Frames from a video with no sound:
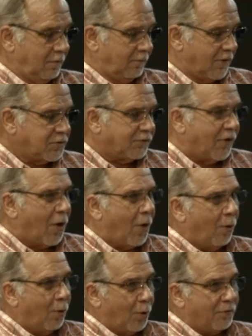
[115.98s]
first of all,
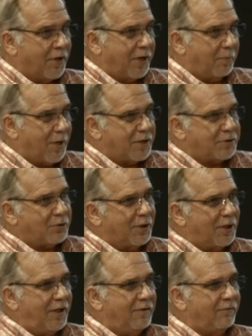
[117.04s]
I want to thank Pastor
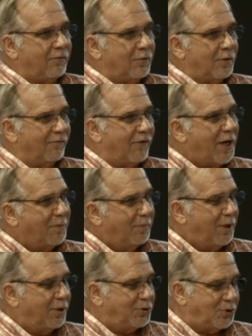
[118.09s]
Keith for inviting me
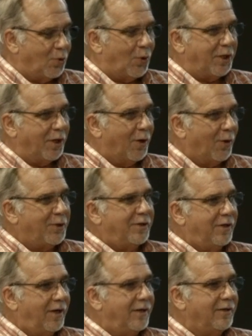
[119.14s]
to join y'all
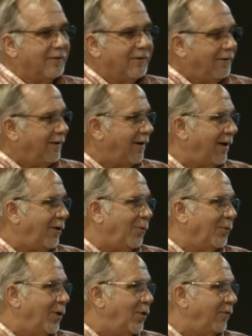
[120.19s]
today. I don't
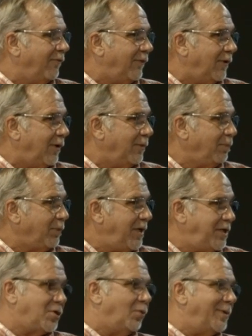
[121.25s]
know if
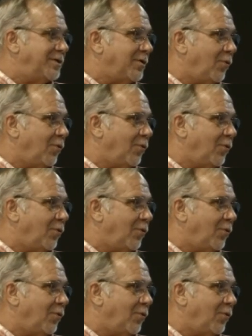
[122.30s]
he's going to be so